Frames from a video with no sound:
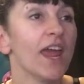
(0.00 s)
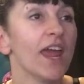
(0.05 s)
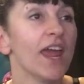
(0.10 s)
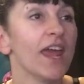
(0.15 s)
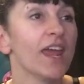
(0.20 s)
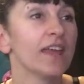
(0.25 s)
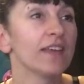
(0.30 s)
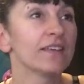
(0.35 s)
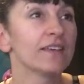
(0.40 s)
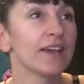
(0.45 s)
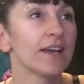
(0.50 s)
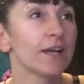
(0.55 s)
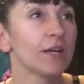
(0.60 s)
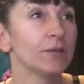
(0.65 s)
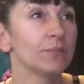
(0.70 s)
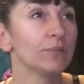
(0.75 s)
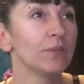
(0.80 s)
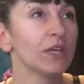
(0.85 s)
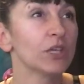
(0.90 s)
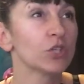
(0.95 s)
And
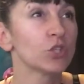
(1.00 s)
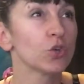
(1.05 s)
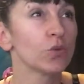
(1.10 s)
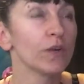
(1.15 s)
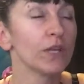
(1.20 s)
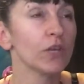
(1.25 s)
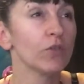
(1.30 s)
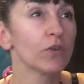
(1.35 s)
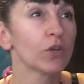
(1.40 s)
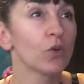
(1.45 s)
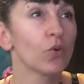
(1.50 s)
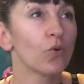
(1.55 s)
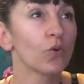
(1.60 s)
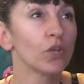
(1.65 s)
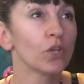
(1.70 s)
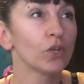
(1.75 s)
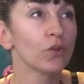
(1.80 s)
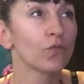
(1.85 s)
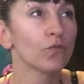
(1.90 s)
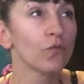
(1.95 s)
make sure when you're
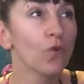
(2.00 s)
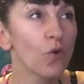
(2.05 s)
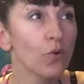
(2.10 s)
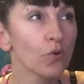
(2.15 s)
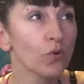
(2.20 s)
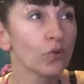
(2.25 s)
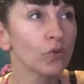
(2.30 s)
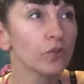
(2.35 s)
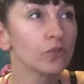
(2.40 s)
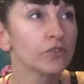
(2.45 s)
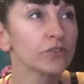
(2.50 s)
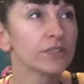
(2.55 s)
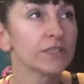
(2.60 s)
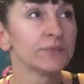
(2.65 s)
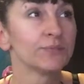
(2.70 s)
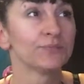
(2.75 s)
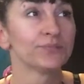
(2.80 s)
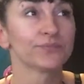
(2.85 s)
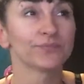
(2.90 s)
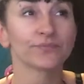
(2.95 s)
recording your vocals
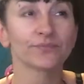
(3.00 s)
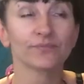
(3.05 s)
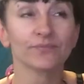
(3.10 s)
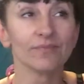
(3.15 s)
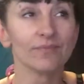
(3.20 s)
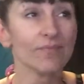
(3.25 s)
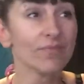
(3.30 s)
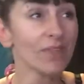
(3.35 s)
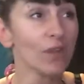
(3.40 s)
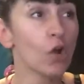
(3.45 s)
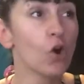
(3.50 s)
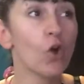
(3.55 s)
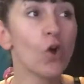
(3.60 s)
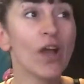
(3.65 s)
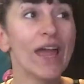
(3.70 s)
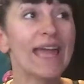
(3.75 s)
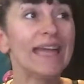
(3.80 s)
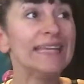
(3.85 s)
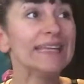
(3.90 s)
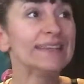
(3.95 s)

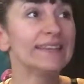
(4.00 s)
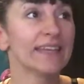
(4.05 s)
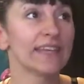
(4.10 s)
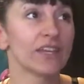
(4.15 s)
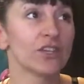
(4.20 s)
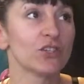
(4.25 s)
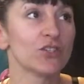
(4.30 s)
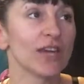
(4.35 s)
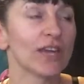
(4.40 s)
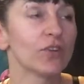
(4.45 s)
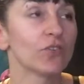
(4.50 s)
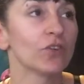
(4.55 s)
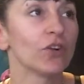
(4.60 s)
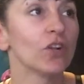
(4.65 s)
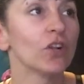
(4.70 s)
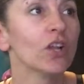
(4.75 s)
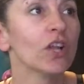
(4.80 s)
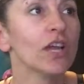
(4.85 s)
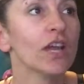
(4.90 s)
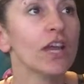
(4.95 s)
or anything in
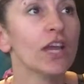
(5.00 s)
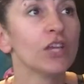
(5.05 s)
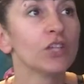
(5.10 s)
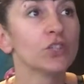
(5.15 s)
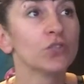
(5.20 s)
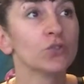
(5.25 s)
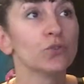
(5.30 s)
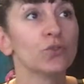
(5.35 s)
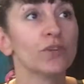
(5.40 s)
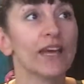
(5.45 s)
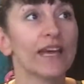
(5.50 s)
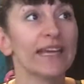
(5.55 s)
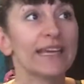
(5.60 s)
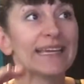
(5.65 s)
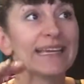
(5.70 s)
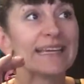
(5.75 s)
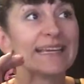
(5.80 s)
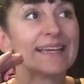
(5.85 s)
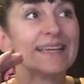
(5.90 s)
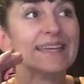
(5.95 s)
general to like
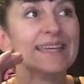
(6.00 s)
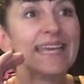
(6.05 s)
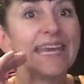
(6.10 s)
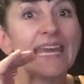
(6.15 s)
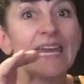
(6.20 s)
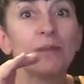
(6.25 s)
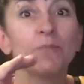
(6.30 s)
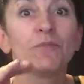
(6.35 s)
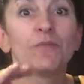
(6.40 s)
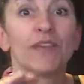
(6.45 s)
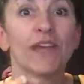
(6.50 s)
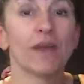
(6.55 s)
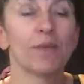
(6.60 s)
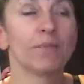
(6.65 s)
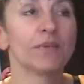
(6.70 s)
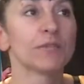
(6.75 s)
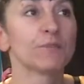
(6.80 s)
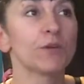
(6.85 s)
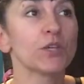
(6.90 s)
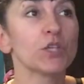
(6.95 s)
name
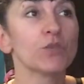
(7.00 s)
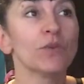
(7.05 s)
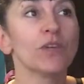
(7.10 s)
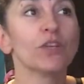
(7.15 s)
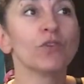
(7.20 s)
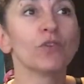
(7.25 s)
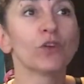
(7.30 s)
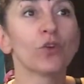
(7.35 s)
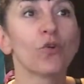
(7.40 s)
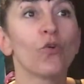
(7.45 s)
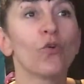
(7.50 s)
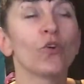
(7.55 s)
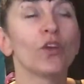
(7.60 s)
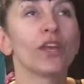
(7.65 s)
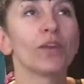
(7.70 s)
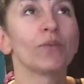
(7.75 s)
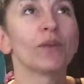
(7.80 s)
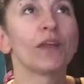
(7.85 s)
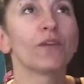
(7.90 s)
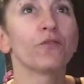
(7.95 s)
them, especially when you're
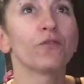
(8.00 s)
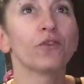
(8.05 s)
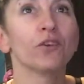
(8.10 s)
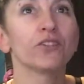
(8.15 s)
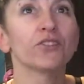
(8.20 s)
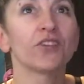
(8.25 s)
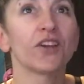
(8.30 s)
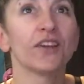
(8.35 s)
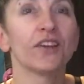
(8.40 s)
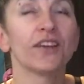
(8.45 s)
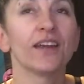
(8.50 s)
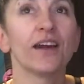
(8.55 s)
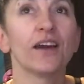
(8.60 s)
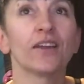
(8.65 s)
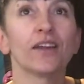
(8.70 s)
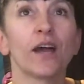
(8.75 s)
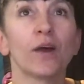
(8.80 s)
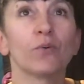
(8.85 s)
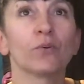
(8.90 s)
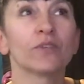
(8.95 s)
recording. When I first started
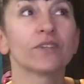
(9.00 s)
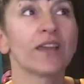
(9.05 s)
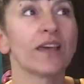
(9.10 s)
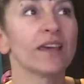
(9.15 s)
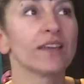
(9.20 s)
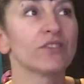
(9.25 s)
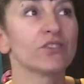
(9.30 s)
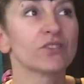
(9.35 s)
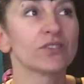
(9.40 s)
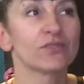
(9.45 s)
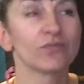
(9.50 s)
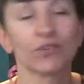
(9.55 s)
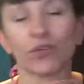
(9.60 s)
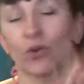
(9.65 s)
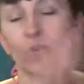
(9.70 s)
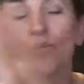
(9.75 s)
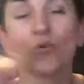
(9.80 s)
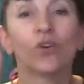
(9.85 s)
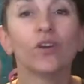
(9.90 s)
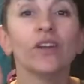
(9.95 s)
out, I would like just
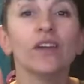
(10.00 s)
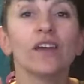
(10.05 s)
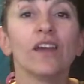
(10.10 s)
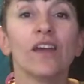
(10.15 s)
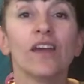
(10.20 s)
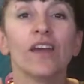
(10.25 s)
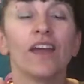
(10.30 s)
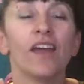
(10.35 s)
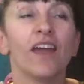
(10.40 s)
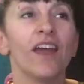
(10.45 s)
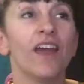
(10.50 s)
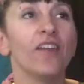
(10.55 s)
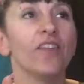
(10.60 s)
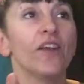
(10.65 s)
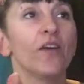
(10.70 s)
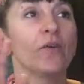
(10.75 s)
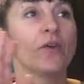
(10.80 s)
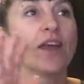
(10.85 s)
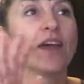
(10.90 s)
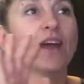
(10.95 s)
record
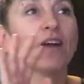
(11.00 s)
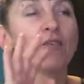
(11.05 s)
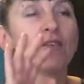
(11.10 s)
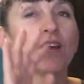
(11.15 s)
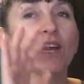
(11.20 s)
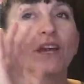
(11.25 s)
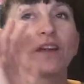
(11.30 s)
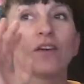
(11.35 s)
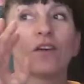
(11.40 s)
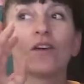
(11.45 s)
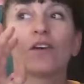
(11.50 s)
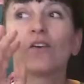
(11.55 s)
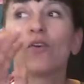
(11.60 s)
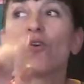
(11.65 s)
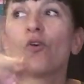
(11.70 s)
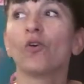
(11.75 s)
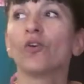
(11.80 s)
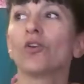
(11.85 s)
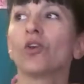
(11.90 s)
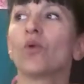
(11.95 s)
and I would have like
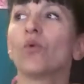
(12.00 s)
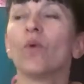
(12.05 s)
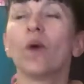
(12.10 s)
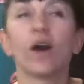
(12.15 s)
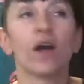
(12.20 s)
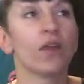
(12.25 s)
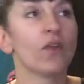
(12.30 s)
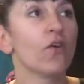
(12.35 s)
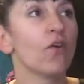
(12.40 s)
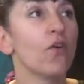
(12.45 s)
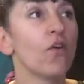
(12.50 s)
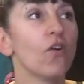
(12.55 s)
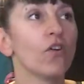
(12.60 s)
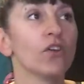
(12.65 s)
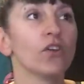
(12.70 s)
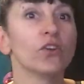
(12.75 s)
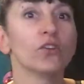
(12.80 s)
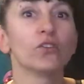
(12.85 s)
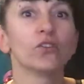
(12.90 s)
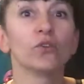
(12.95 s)
audio 1,
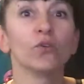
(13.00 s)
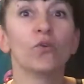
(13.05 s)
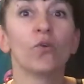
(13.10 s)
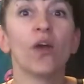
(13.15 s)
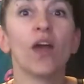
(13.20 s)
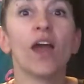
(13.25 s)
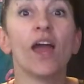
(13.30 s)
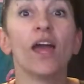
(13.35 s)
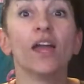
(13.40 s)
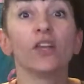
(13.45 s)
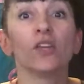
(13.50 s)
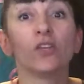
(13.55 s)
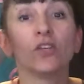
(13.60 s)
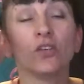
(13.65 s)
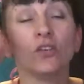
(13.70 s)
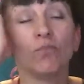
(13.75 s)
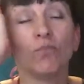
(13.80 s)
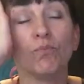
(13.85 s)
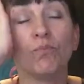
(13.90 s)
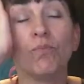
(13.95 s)
audio 2, and
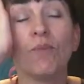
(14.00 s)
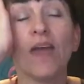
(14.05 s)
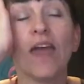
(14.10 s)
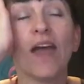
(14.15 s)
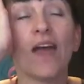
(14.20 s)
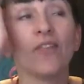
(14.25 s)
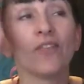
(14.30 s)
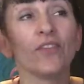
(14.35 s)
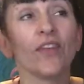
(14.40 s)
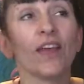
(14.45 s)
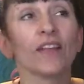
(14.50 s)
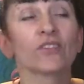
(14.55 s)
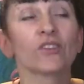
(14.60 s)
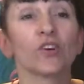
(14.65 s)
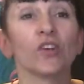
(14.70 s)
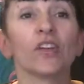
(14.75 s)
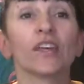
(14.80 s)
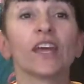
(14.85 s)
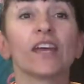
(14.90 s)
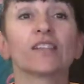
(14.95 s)
man, that's
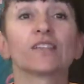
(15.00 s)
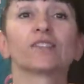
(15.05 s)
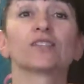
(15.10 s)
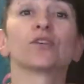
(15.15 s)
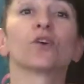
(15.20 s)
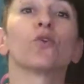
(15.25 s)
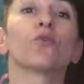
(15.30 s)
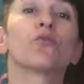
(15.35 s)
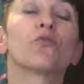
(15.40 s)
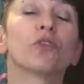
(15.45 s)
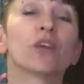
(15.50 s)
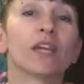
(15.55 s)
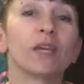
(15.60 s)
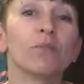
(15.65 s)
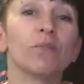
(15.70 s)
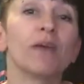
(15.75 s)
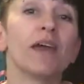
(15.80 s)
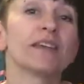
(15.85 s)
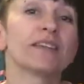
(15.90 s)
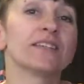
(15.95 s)
gonna get so
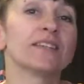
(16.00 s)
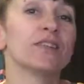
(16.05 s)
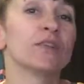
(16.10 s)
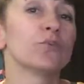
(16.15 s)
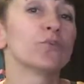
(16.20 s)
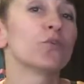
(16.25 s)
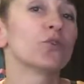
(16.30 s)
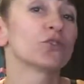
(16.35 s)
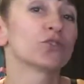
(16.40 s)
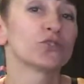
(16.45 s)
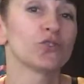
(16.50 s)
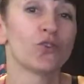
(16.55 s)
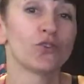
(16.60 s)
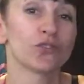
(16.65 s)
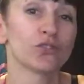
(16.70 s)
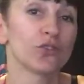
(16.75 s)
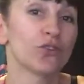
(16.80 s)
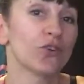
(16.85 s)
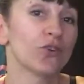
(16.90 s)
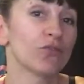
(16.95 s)
freaking messy. The more
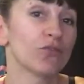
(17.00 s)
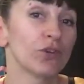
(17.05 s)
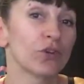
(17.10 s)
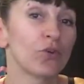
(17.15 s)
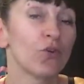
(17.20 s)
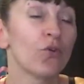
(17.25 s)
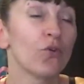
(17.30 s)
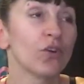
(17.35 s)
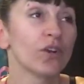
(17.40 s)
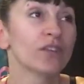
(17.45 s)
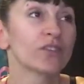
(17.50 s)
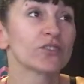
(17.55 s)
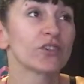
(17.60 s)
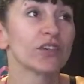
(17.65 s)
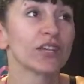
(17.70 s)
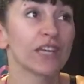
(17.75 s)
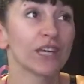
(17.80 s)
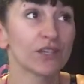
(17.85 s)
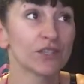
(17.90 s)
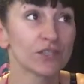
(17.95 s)
songs you're gonna record, it's
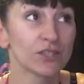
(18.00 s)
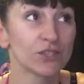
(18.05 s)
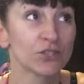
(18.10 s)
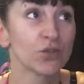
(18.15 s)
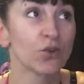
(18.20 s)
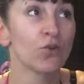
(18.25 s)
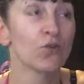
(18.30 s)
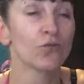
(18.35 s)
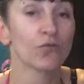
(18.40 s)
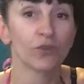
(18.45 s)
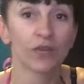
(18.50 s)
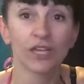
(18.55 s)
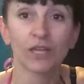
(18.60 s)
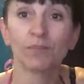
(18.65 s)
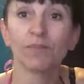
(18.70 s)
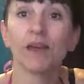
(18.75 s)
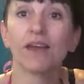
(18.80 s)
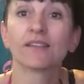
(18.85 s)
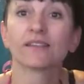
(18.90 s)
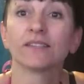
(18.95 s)
gonna get so
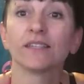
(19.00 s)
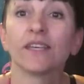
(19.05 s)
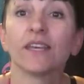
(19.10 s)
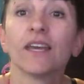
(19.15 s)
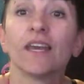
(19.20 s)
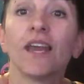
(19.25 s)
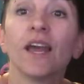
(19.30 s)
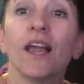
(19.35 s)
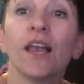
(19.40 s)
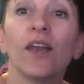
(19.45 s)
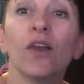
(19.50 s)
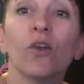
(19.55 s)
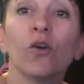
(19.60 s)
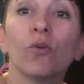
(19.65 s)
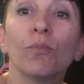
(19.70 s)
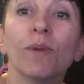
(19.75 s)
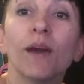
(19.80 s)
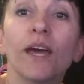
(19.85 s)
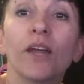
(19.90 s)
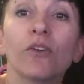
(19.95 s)
freaking messy.
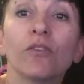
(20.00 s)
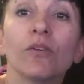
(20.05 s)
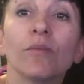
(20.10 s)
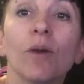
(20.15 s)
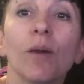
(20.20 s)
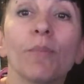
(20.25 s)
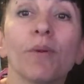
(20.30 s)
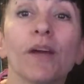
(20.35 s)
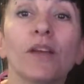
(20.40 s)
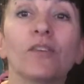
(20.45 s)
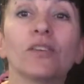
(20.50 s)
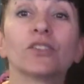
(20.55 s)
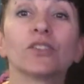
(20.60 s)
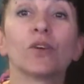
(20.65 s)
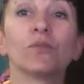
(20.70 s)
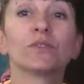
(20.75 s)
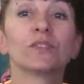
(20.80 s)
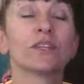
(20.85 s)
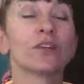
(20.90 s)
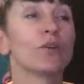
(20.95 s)
Low battery, my battery's
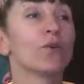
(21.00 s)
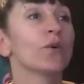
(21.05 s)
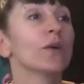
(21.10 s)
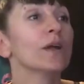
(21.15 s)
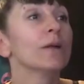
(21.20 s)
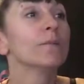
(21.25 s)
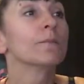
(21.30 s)
always low.